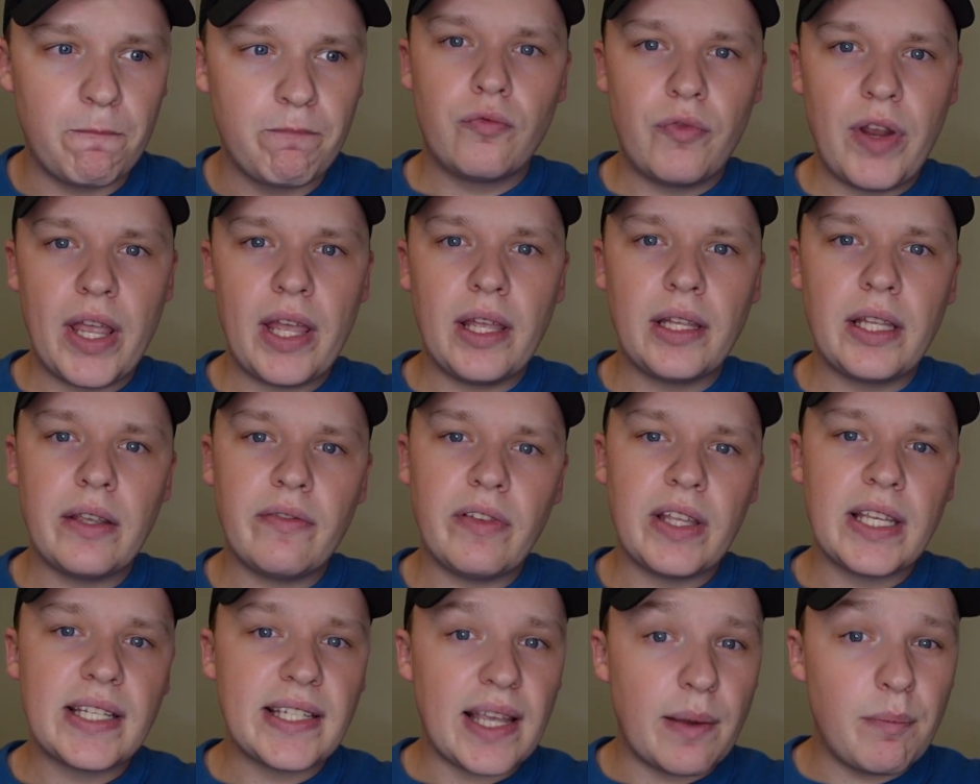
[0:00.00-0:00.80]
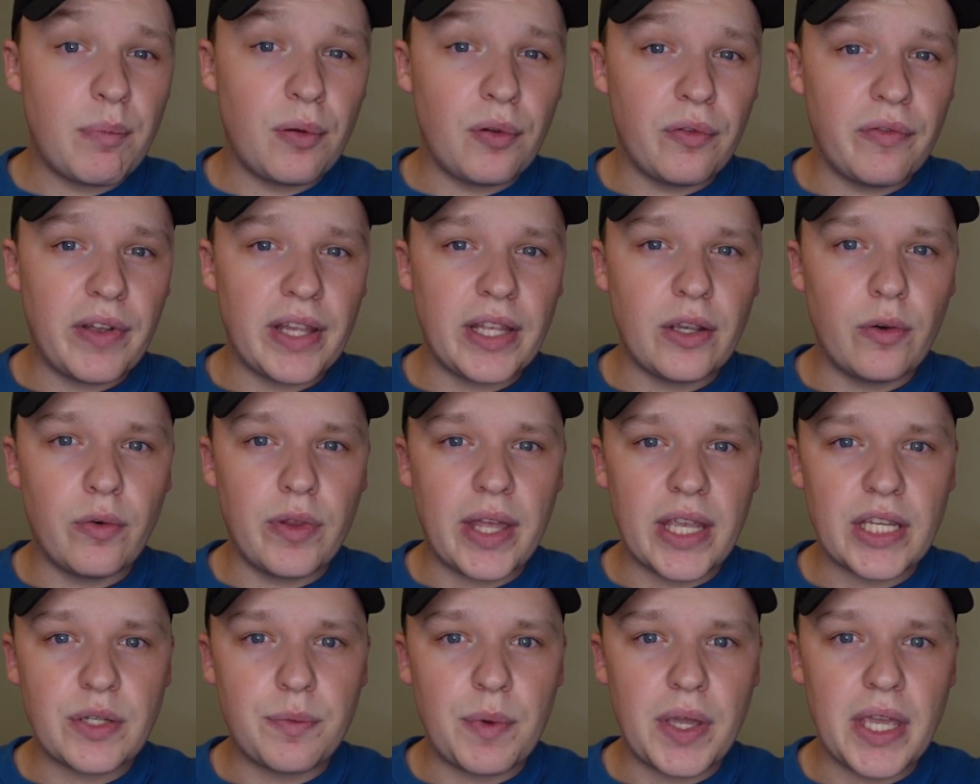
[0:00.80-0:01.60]
Relatively simple video
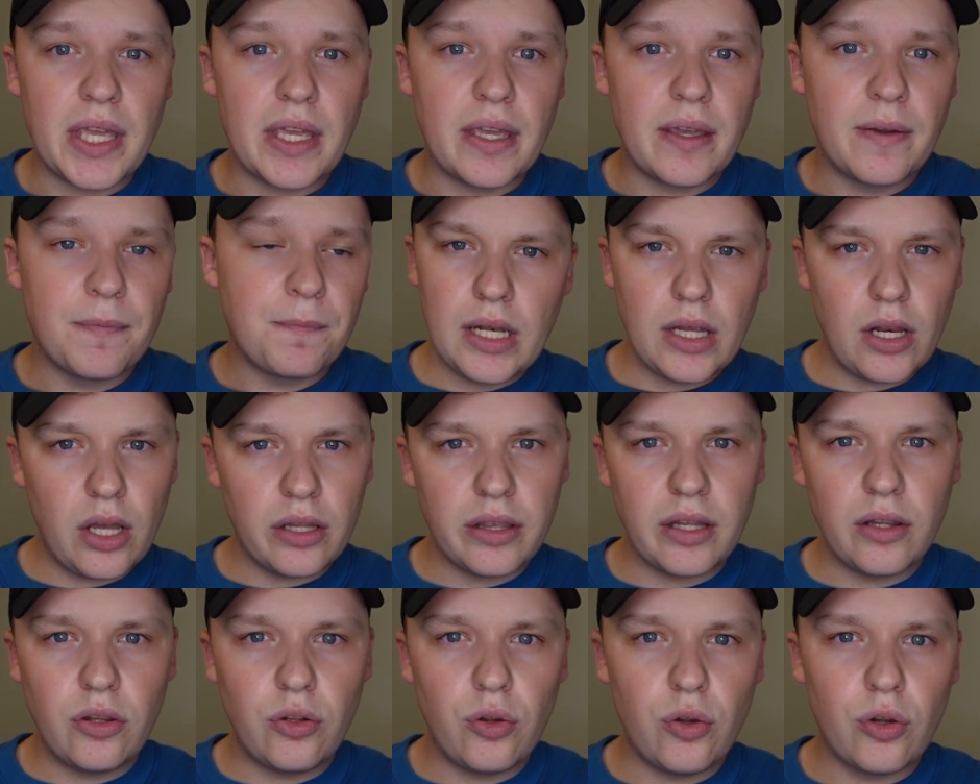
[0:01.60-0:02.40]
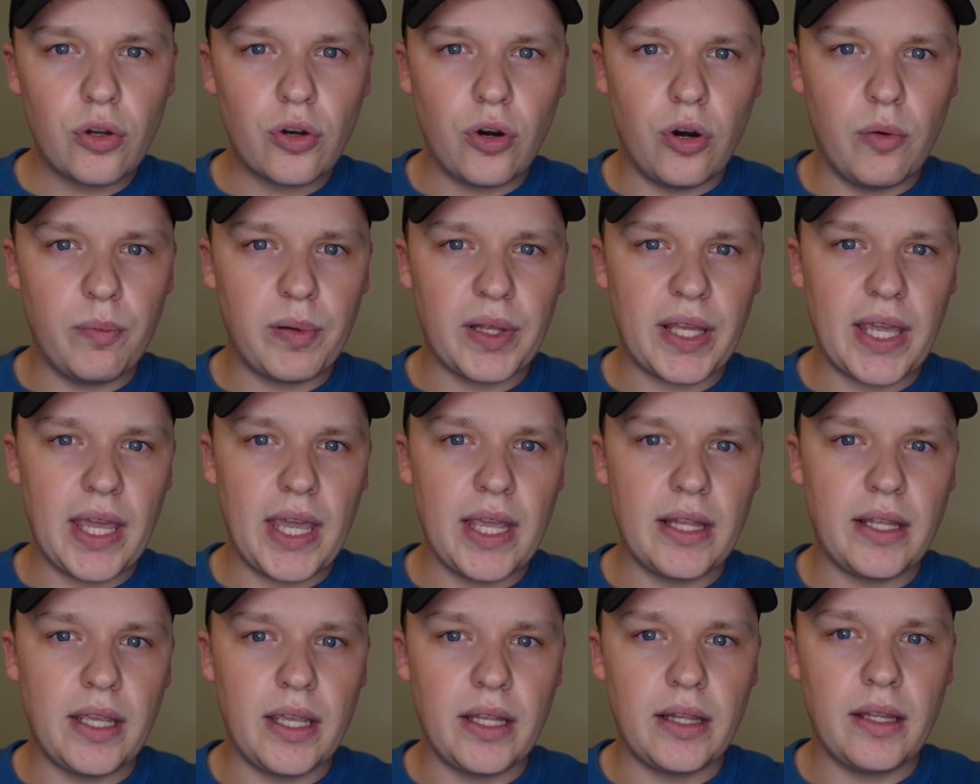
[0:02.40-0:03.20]
this week, nothing too
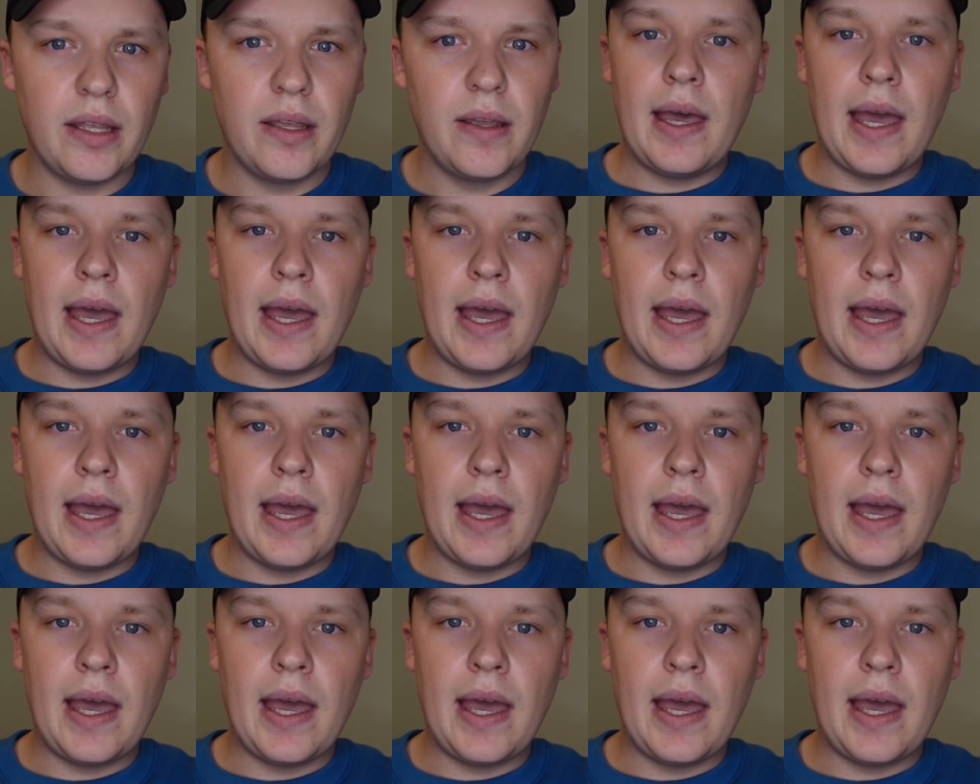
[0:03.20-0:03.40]
complicated.